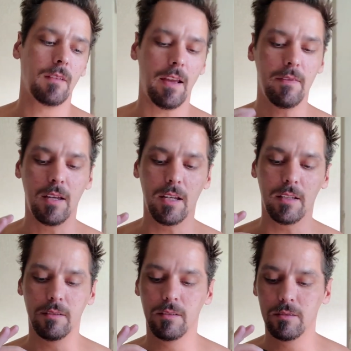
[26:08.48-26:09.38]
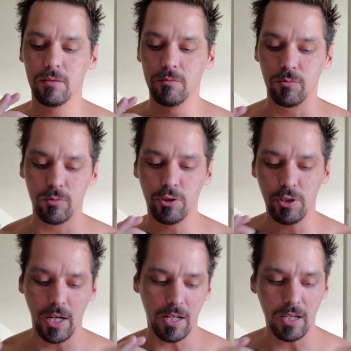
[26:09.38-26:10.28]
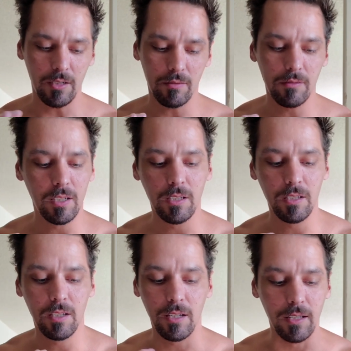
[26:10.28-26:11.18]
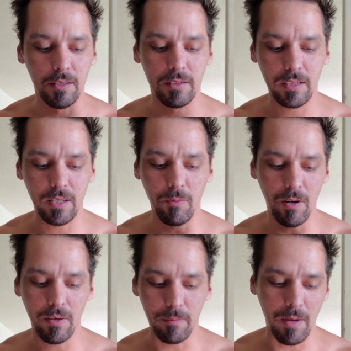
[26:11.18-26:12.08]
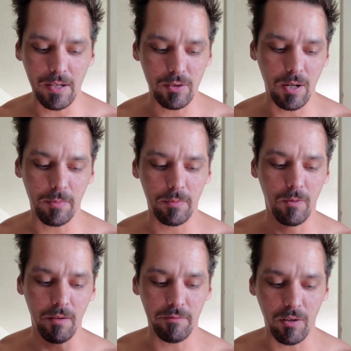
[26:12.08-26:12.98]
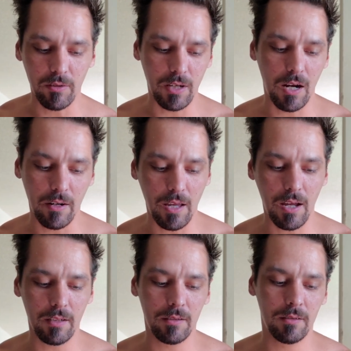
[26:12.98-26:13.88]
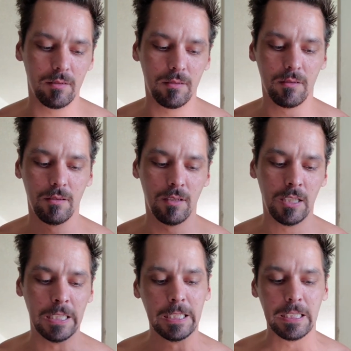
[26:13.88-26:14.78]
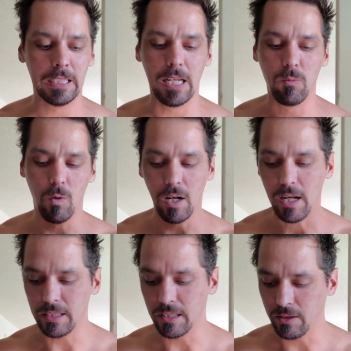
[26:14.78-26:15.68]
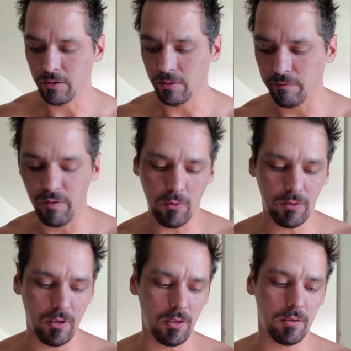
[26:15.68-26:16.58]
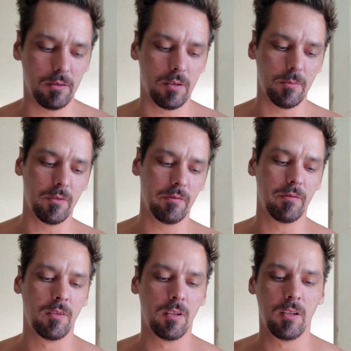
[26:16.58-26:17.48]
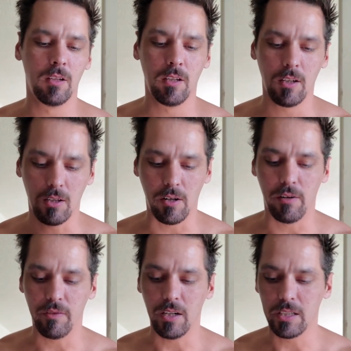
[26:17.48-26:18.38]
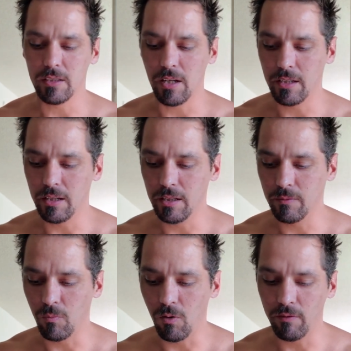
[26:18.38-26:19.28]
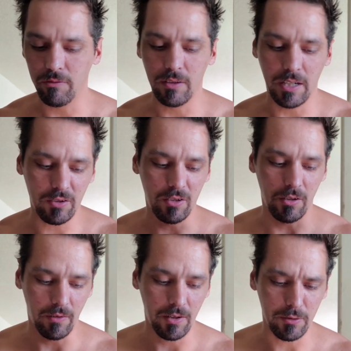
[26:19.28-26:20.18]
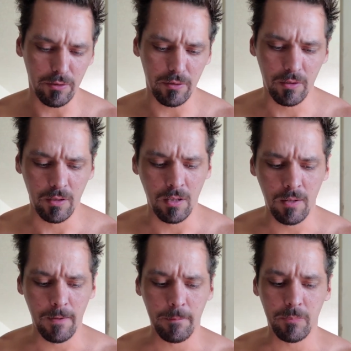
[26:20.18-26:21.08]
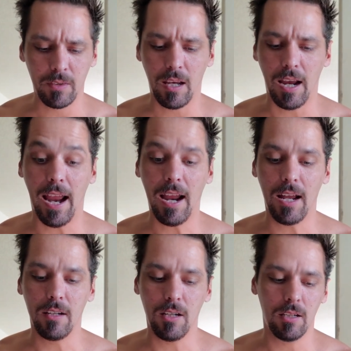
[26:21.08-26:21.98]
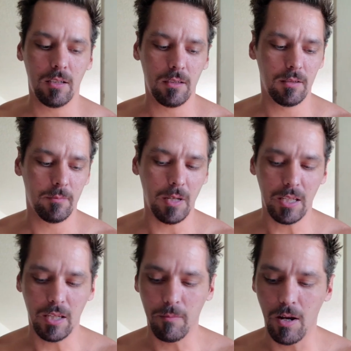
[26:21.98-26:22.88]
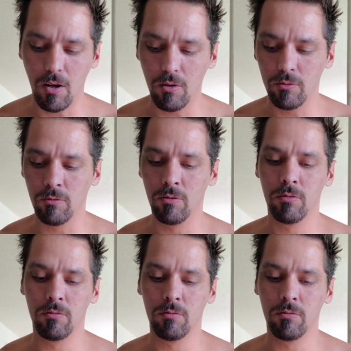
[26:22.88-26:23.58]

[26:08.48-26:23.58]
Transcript: and then shake it and see where they match up and what falls out of that, and what I need to focus on in terms of clarifying these ideas more for the next generations, and making my own